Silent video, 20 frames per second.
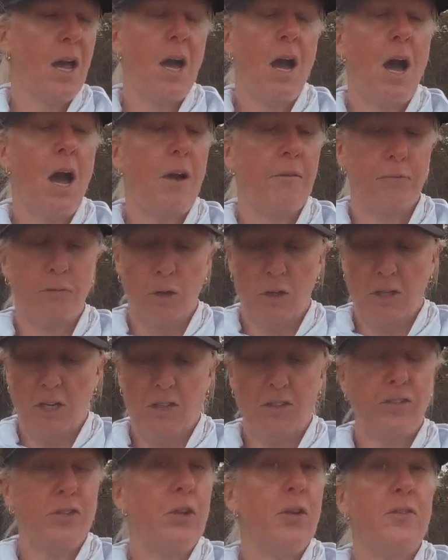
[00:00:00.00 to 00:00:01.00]
I've got
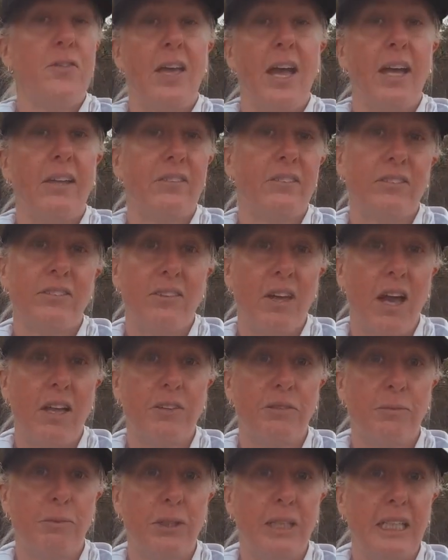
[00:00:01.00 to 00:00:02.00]
a 2000
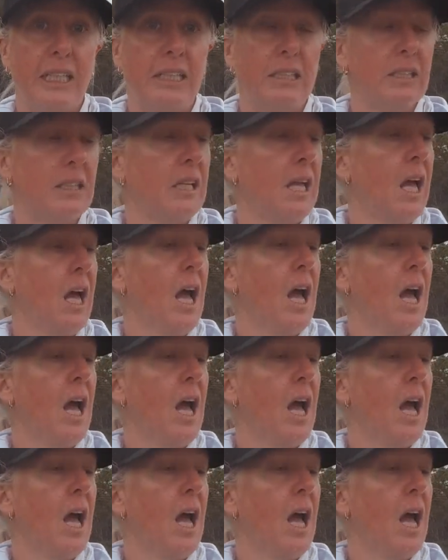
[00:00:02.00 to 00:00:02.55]
size reel.